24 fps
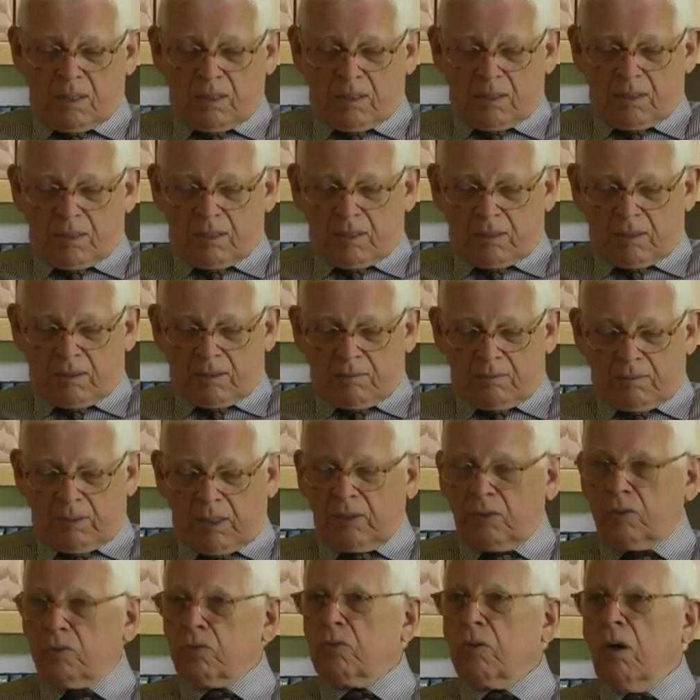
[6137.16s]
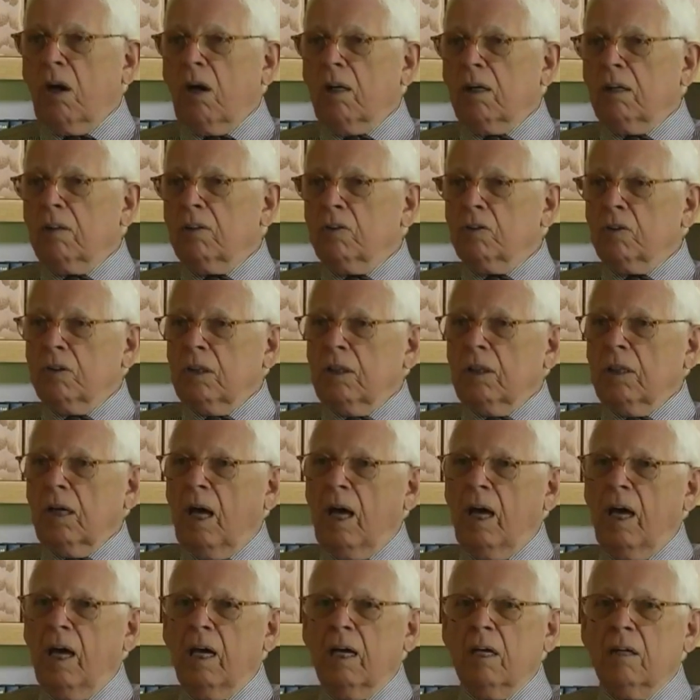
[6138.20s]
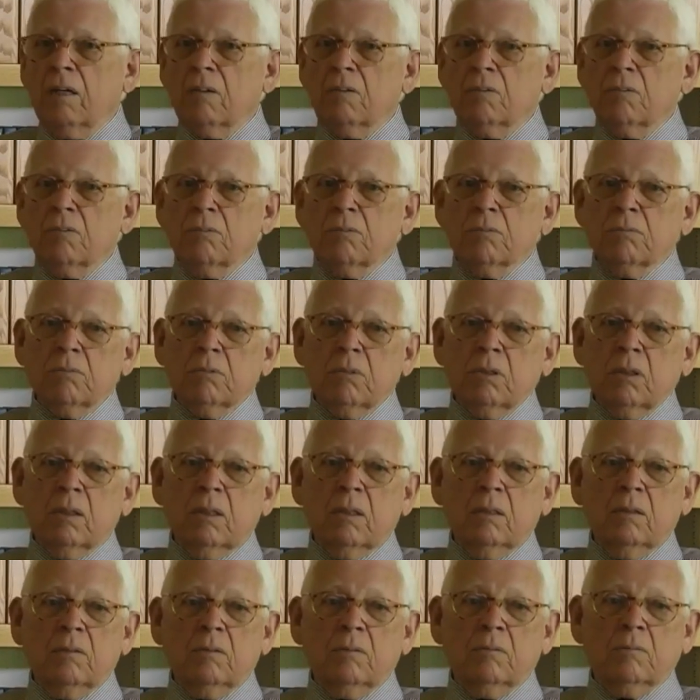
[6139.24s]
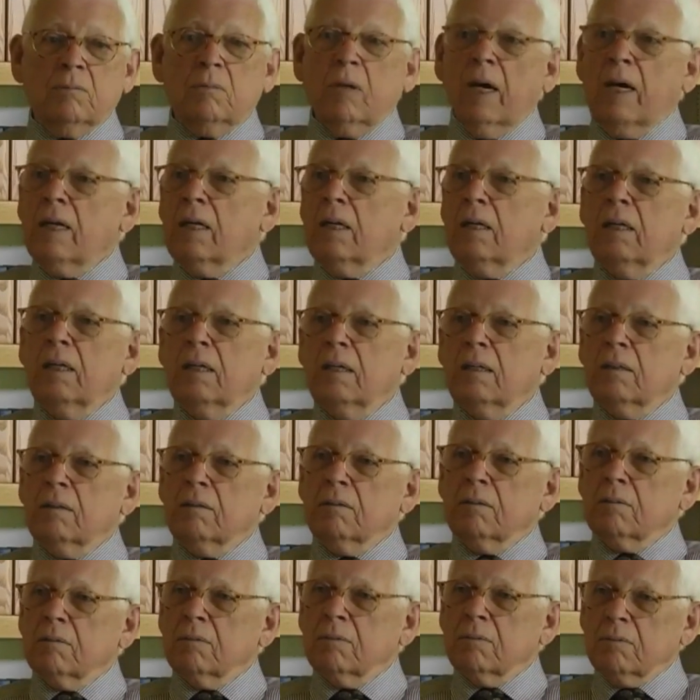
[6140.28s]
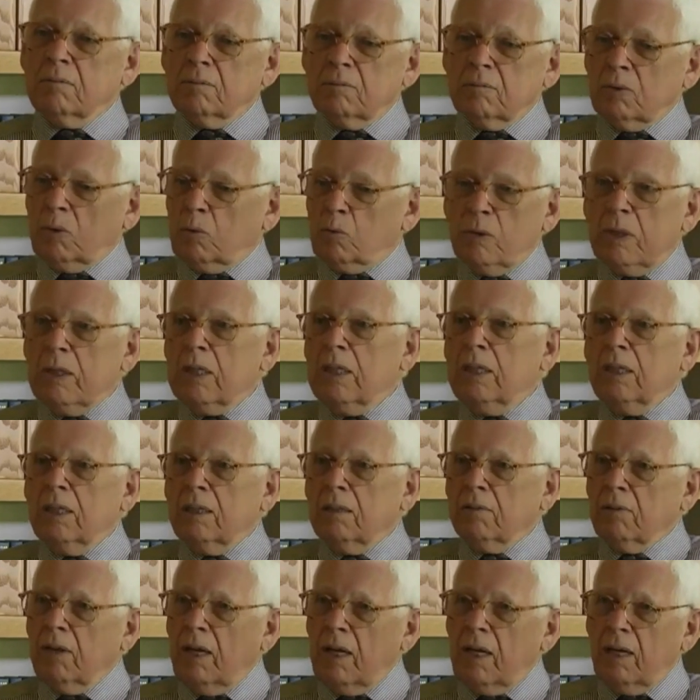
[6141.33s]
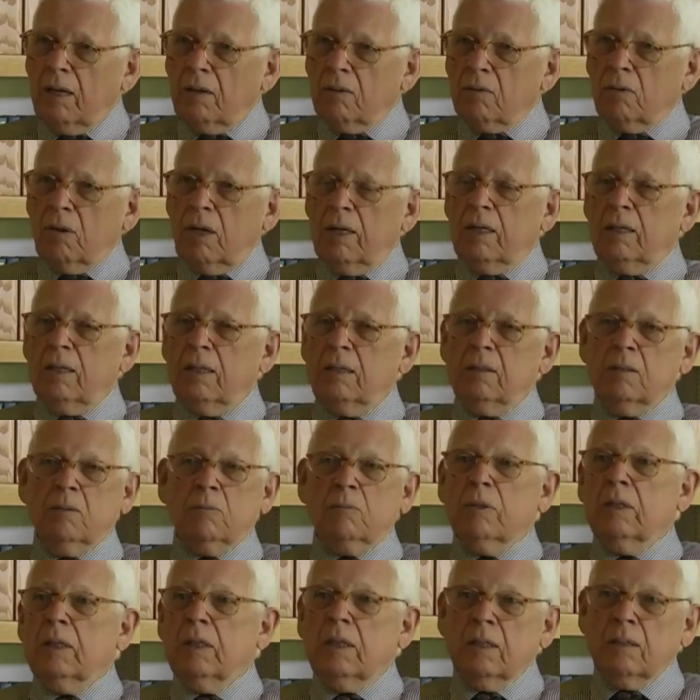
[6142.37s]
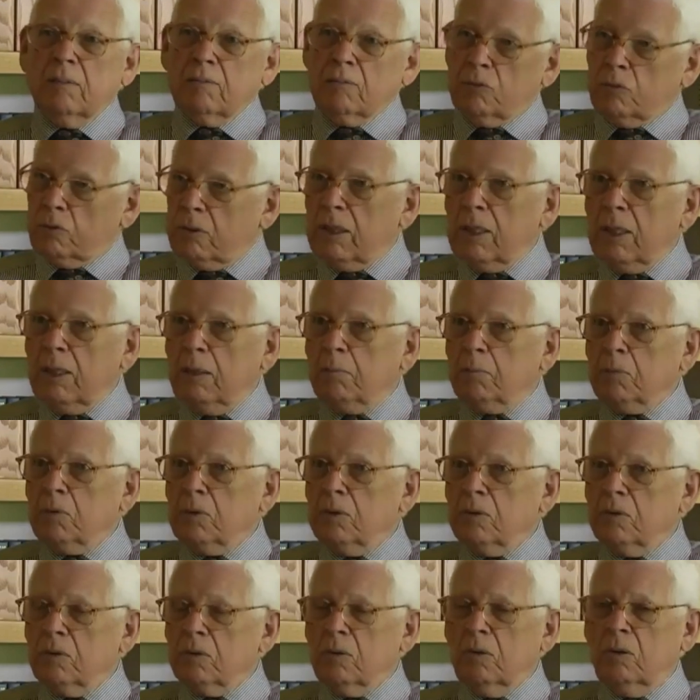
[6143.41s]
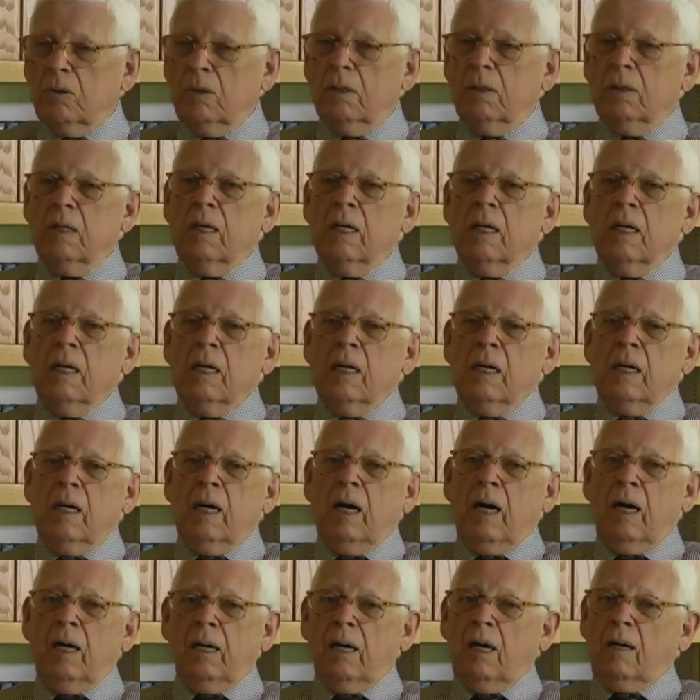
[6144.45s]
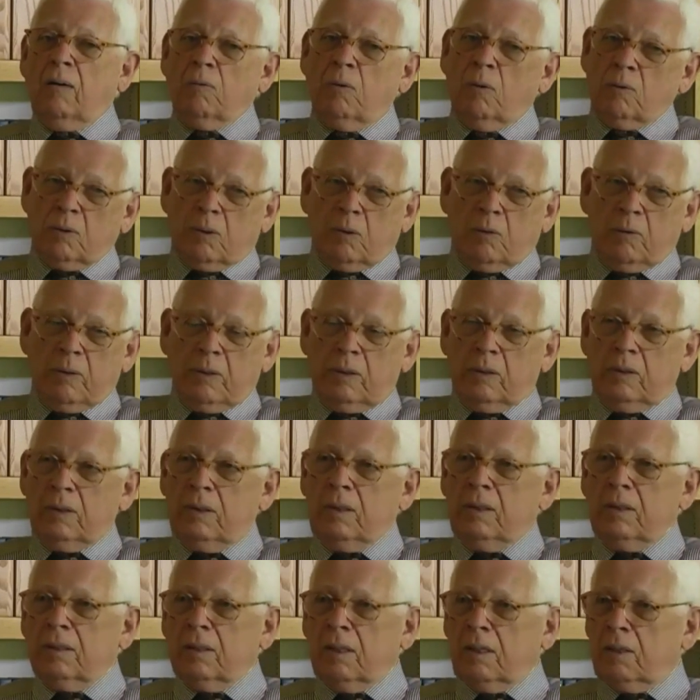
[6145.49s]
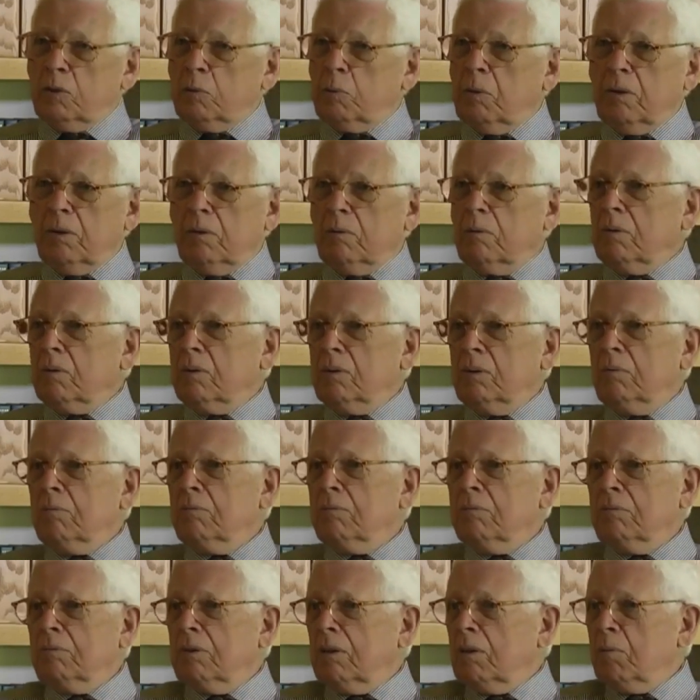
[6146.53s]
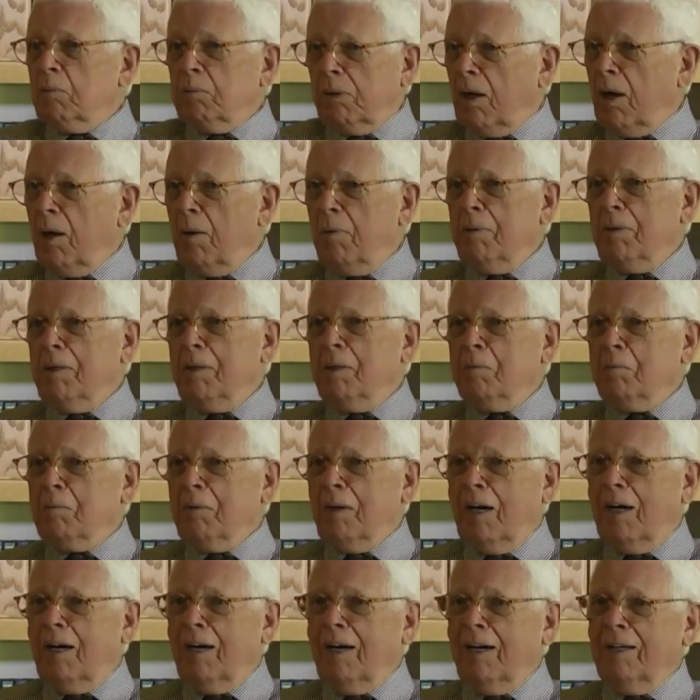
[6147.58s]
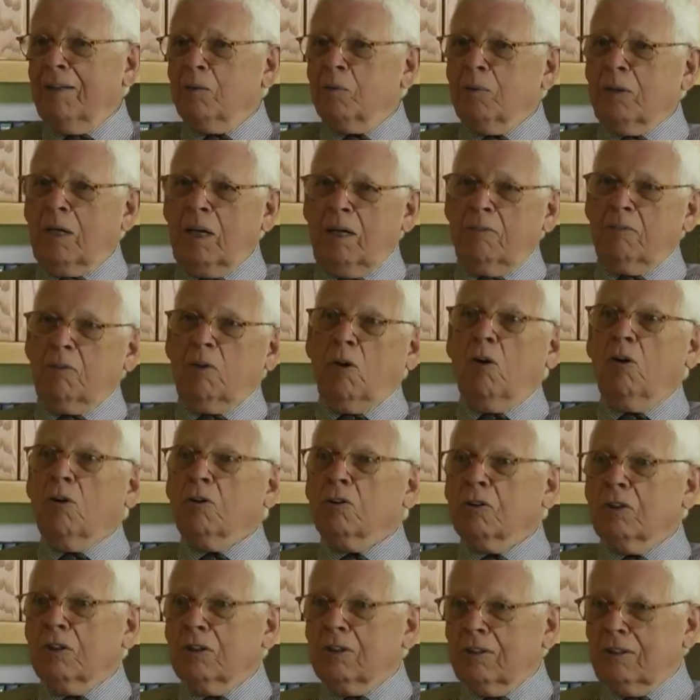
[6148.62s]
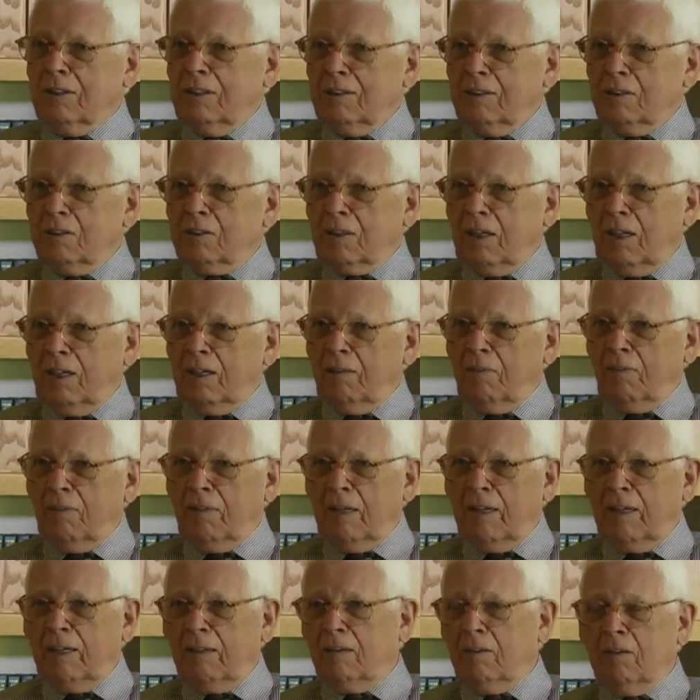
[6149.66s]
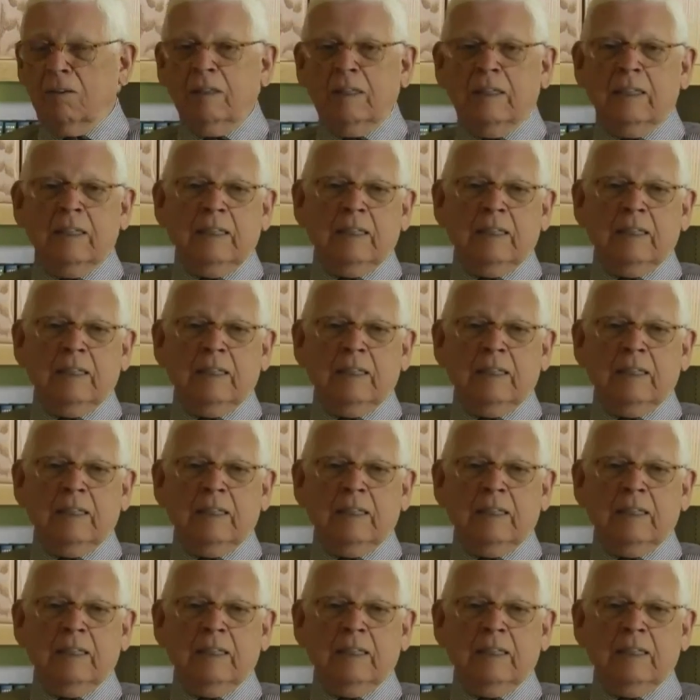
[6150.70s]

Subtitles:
astrology, handwriting, the reading of handwriting, the reading of dreams, and so on. And I won't go into details, but there were some very prominent Baha'is who gave courses in this kind of thing, or